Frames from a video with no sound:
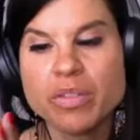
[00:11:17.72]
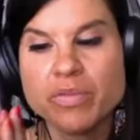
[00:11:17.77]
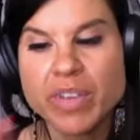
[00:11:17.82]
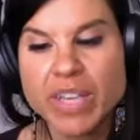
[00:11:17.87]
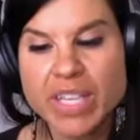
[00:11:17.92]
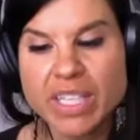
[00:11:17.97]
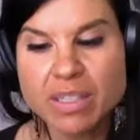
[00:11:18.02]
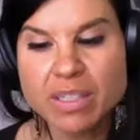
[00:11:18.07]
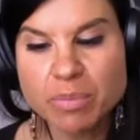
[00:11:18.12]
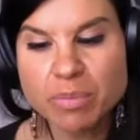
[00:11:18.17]

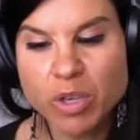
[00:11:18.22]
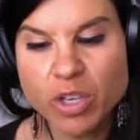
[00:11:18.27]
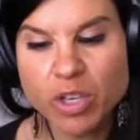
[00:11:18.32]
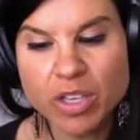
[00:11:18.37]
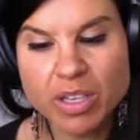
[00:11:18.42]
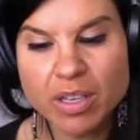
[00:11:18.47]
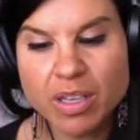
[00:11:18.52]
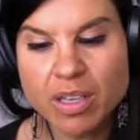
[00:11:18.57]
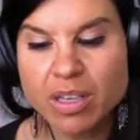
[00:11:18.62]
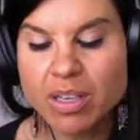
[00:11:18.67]

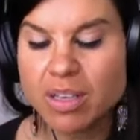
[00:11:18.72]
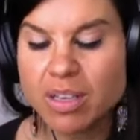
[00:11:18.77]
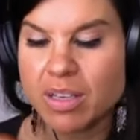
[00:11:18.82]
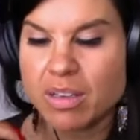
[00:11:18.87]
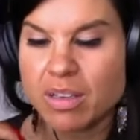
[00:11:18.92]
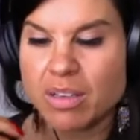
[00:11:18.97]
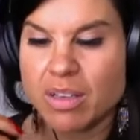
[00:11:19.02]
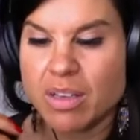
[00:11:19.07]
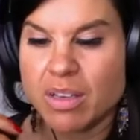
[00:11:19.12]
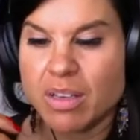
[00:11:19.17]
victimhood,
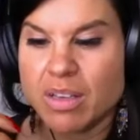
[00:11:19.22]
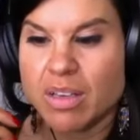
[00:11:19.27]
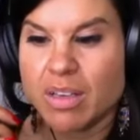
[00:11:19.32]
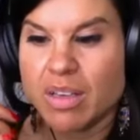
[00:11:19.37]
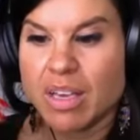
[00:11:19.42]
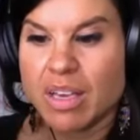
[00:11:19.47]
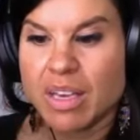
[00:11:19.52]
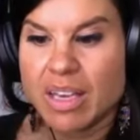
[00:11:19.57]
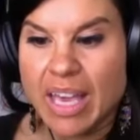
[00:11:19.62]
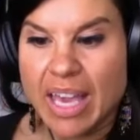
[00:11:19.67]

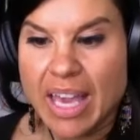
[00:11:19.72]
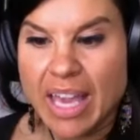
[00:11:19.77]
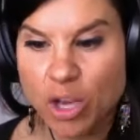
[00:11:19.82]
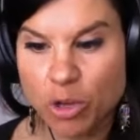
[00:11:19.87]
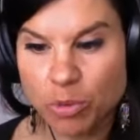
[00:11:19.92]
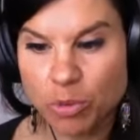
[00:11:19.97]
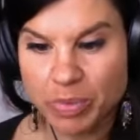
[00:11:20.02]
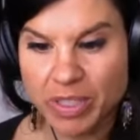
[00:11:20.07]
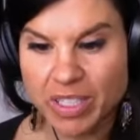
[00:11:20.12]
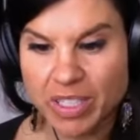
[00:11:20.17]

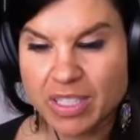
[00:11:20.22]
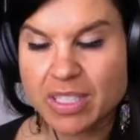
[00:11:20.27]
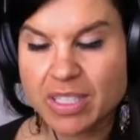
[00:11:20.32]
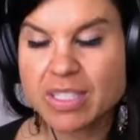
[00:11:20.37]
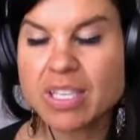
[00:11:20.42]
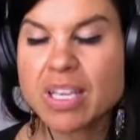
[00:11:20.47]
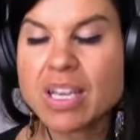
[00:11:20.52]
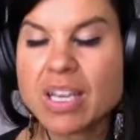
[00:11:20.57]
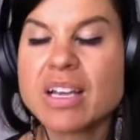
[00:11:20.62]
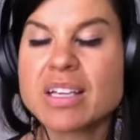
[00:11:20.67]

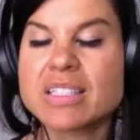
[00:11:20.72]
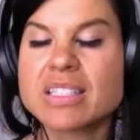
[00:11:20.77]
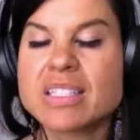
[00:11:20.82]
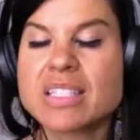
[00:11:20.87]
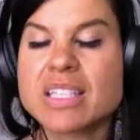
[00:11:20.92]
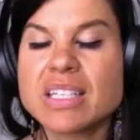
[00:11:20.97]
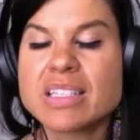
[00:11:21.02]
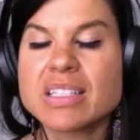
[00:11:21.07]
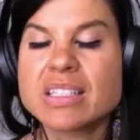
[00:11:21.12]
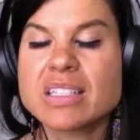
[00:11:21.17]
helpless, a
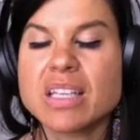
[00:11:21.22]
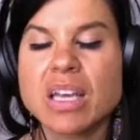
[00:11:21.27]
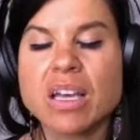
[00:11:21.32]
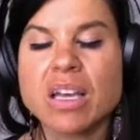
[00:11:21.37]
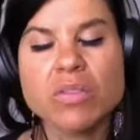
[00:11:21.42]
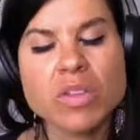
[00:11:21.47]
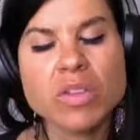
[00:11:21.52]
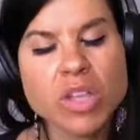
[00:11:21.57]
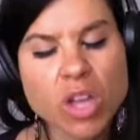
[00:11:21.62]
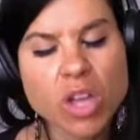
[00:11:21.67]
sense
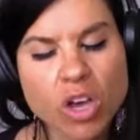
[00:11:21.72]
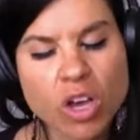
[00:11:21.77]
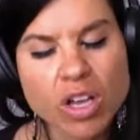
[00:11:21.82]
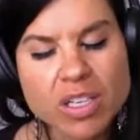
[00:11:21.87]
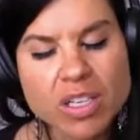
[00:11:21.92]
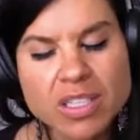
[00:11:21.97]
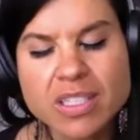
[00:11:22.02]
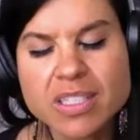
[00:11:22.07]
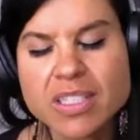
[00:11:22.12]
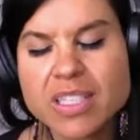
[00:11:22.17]
of
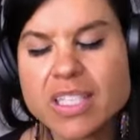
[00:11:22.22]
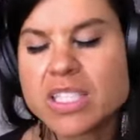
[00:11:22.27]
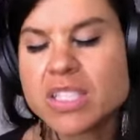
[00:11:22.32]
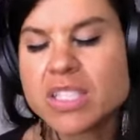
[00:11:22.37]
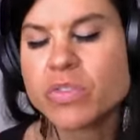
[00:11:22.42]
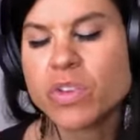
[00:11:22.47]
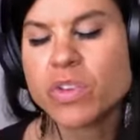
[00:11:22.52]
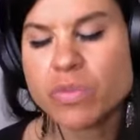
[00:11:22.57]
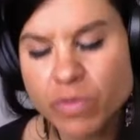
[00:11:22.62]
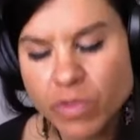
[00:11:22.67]
loss, a sense
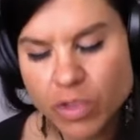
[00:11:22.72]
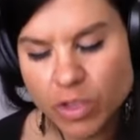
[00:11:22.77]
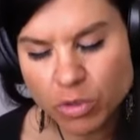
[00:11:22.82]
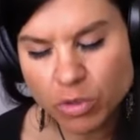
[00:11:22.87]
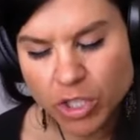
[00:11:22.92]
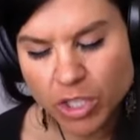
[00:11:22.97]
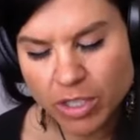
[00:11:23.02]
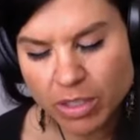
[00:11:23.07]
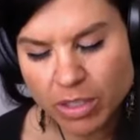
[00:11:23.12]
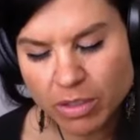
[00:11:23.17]
of
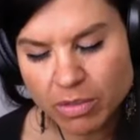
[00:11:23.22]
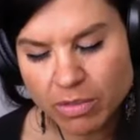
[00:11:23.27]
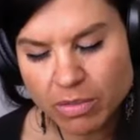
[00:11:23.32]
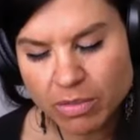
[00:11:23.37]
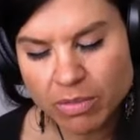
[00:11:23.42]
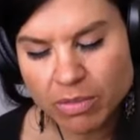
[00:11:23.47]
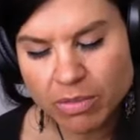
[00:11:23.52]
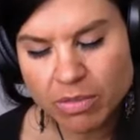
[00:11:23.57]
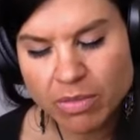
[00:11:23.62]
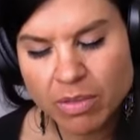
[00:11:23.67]
confusion.
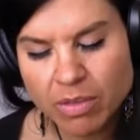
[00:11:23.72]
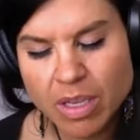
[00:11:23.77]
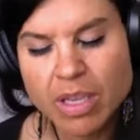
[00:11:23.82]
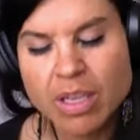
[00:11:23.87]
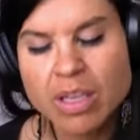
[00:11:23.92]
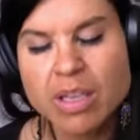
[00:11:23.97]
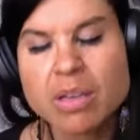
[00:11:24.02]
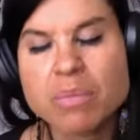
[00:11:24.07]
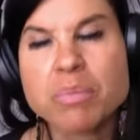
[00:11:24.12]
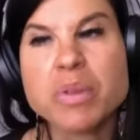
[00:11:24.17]

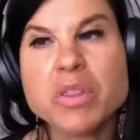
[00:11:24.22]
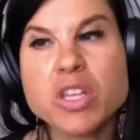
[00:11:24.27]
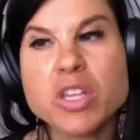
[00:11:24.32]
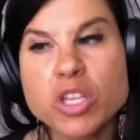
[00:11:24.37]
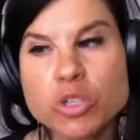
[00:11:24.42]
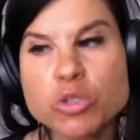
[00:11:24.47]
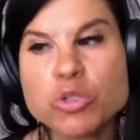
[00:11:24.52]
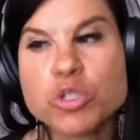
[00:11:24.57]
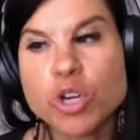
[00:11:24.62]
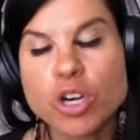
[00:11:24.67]
But then
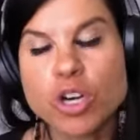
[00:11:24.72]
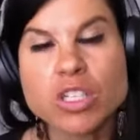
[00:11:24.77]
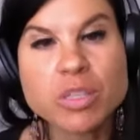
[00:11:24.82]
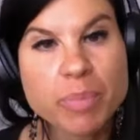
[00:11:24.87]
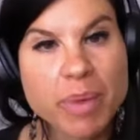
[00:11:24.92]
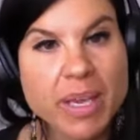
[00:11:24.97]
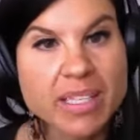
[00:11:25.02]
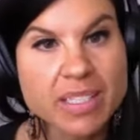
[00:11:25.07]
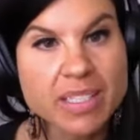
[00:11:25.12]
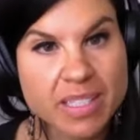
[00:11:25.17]
you start to
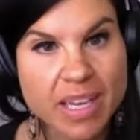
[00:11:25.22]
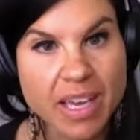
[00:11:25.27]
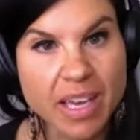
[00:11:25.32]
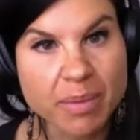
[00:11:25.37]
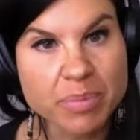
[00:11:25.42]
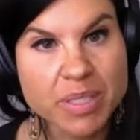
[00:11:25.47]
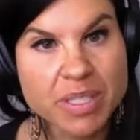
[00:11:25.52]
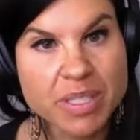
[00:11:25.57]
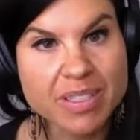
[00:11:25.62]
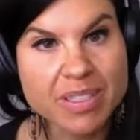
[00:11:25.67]
make
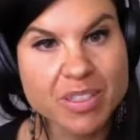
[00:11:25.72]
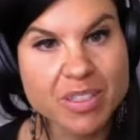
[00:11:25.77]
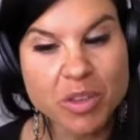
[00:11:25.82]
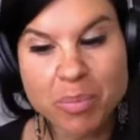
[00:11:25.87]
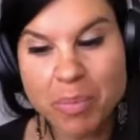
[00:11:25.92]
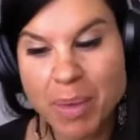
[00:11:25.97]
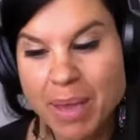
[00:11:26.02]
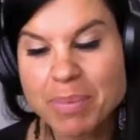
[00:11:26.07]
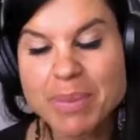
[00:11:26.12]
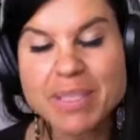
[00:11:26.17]
steps. So, the
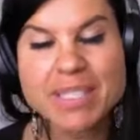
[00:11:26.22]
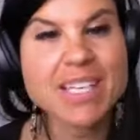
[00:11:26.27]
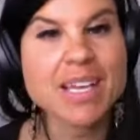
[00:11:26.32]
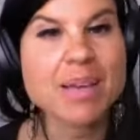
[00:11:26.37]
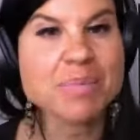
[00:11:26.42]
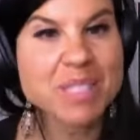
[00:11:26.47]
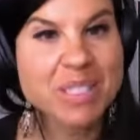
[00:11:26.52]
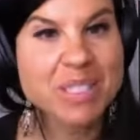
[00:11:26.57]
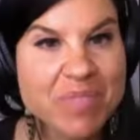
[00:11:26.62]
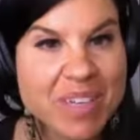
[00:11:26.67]
baby
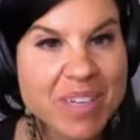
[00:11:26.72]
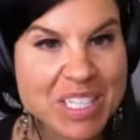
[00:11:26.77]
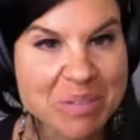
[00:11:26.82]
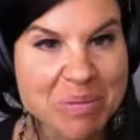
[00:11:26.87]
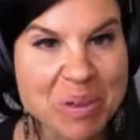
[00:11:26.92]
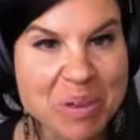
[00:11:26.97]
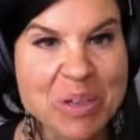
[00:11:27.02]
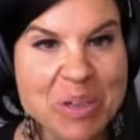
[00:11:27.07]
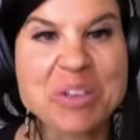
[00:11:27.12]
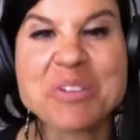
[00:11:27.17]
steps in
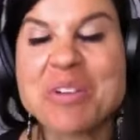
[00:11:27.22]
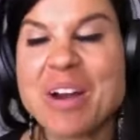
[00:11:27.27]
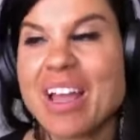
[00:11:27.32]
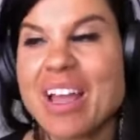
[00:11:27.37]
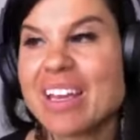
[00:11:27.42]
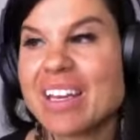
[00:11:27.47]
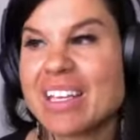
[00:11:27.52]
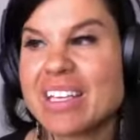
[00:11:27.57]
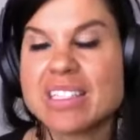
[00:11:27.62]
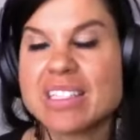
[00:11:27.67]
victimhood,
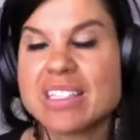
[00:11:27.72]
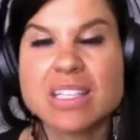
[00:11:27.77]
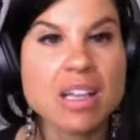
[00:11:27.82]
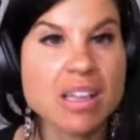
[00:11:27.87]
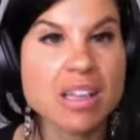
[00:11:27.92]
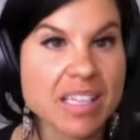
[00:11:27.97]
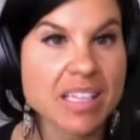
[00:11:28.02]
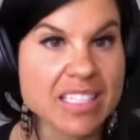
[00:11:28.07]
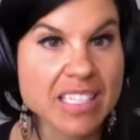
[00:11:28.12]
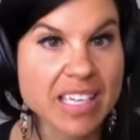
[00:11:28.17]
right, is
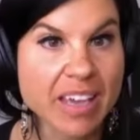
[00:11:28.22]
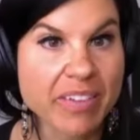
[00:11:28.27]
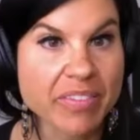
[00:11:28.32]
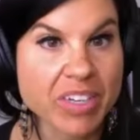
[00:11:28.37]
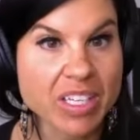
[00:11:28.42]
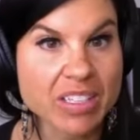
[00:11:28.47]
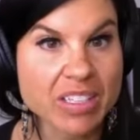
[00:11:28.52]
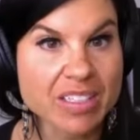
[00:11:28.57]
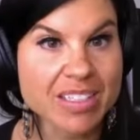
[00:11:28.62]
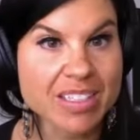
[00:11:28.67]
collecting
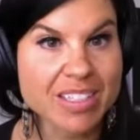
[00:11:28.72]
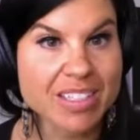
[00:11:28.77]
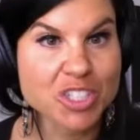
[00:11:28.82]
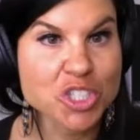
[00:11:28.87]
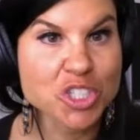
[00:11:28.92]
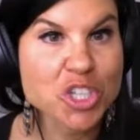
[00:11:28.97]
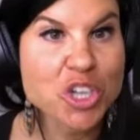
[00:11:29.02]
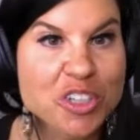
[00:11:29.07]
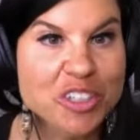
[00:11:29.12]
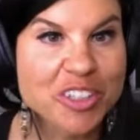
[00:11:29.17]
evidence,
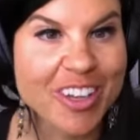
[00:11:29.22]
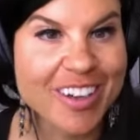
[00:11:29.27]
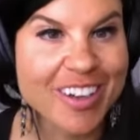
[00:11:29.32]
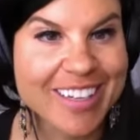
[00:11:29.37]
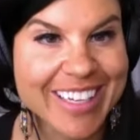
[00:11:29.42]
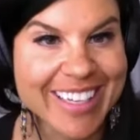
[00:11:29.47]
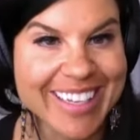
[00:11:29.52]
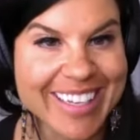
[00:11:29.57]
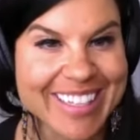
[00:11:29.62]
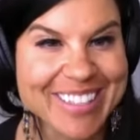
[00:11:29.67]

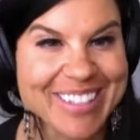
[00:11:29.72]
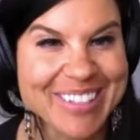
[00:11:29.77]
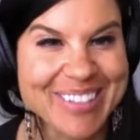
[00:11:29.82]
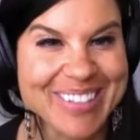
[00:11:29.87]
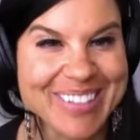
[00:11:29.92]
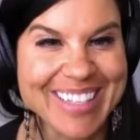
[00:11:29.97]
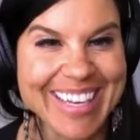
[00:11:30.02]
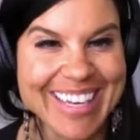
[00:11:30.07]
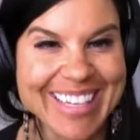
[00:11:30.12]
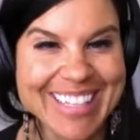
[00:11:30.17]
Sherlocking, as you
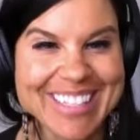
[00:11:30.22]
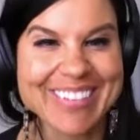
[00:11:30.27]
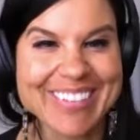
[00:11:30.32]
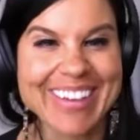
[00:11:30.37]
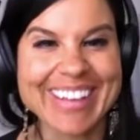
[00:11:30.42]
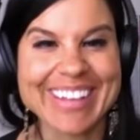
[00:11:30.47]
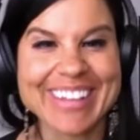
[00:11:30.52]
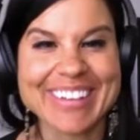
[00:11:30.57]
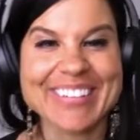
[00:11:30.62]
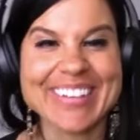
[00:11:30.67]
said it so
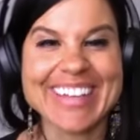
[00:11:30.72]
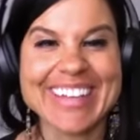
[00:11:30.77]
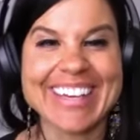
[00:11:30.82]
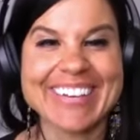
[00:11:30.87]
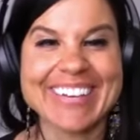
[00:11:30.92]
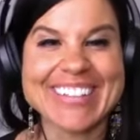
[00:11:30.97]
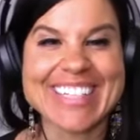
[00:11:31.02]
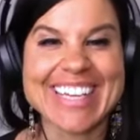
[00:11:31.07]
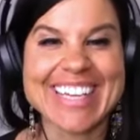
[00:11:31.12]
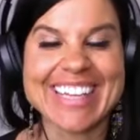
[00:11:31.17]
eloquently,
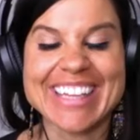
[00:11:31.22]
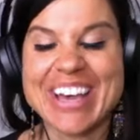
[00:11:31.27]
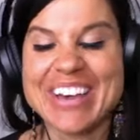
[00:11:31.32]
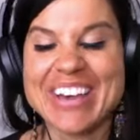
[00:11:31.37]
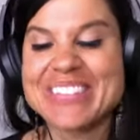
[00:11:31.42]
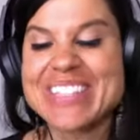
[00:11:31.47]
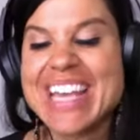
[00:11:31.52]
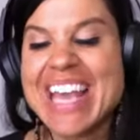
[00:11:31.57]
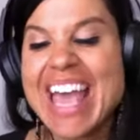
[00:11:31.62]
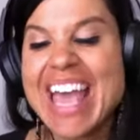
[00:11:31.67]
which I
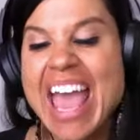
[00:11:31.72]
loved.